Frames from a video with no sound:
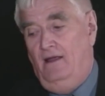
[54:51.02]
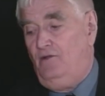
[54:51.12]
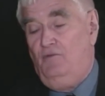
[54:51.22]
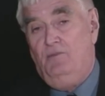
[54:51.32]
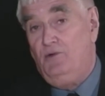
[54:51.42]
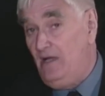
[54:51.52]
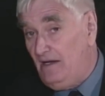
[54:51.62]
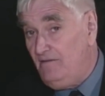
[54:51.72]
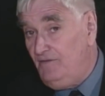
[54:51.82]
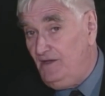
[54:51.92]
the
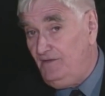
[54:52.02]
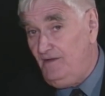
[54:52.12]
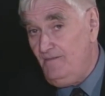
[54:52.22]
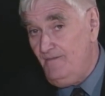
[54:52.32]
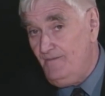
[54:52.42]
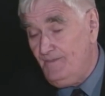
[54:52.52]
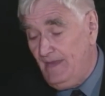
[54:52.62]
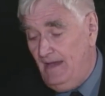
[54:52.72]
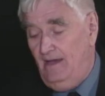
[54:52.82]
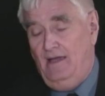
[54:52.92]
reproductive system,
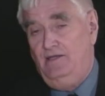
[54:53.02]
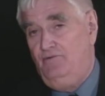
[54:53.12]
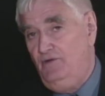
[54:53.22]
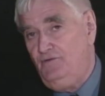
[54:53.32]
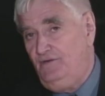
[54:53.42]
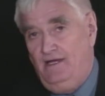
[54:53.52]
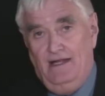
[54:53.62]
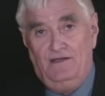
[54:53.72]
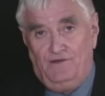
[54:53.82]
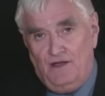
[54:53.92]
and they're interested
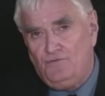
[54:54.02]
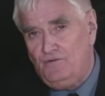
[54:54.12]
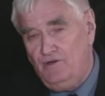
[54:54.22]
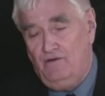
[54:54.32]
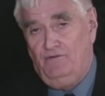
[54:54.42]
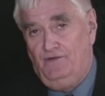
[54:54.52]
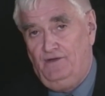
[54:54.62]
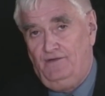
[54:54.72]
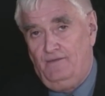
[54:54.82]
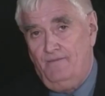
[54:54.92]
in the central nervous
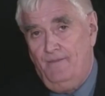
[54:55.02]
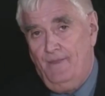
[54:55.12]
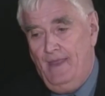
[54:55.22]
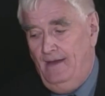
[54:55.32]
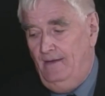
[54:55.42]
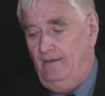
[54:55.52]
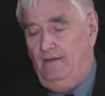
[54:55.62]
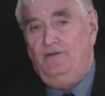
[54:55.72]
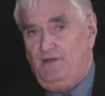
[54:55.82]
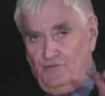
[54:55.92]
system,
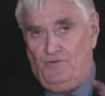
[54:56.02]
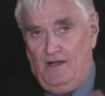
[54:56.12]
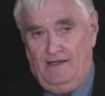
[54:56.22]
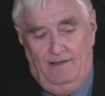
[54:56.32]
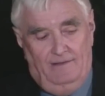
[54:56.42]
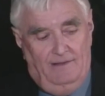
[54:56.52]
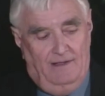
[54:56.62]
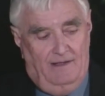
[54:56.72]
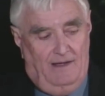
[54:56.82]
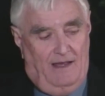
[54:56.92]
centrally.
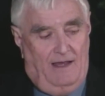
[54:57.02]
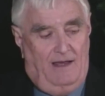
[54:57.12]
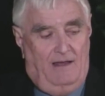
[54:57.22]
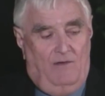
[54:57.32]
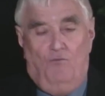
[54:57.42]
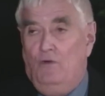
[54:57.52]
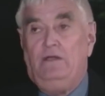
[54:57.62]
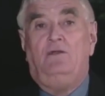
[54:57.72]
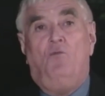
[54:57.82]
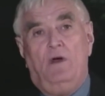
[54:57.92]
We
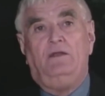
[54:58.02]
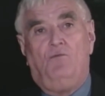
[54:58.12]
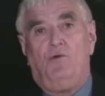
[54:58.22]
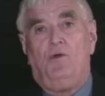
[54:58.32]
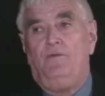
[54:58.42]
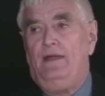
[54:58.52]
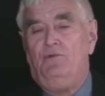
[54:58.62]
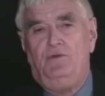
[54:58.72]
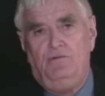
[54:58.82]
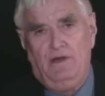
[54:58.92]
don't know what in the world they
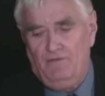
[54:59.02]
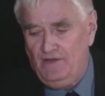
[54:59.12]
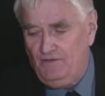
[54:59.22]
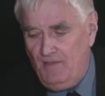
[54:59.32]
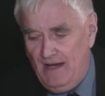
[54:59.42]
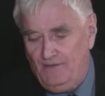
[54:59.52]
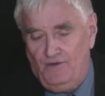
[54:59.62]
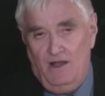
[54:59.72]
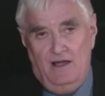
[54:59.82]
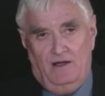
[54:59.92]
were doing with this man's
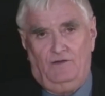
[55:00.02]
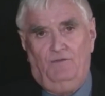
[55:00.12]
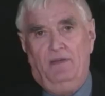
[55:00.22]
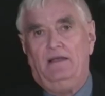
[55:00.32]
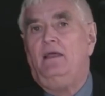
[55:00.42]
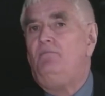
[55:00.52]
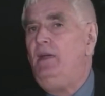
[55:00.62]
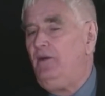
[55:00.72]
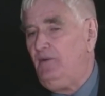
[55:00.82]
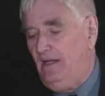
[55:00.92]
lungs, but
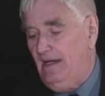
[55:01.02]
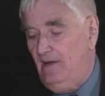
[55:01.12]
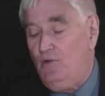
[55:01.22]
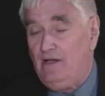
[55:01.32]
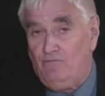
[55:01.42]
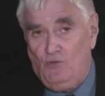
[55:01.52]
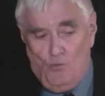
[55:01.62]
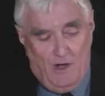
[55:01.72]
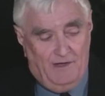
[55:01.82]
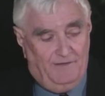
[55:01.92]
apparently, whatever it
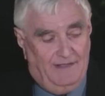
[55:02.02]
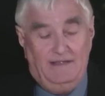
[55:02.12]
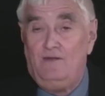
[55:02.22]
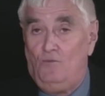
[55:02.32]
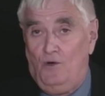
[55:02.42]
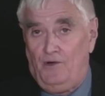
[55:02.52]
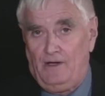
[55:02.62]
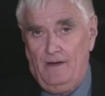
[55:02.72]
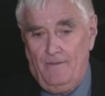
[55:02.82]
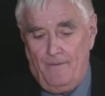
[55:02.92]
was, it didn't
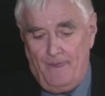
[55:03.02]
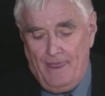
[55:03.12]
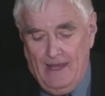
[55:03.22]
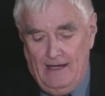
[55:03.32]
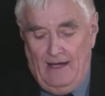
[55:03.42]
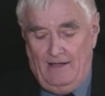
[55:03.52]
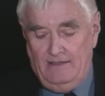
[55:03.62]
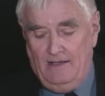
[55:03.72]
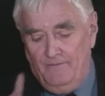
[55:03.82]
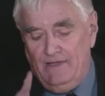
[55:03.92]
work.
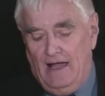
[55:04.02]
Now, the